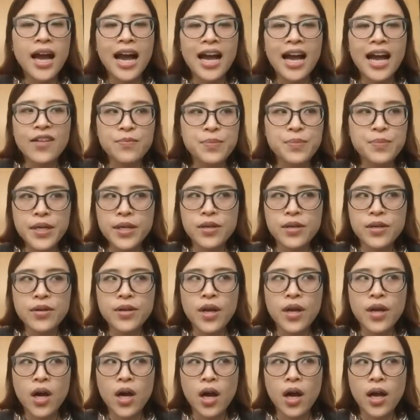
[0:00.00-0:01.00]
I've
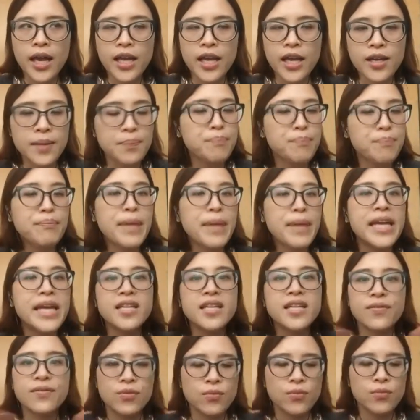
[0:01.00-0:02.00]
been in many
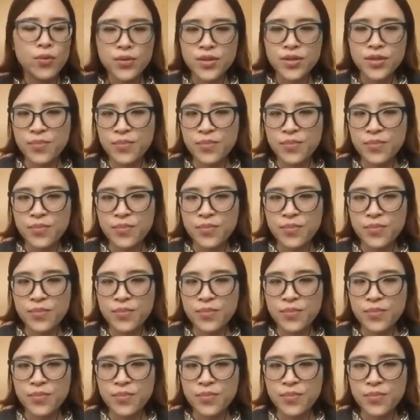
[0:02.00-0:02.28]
different roles.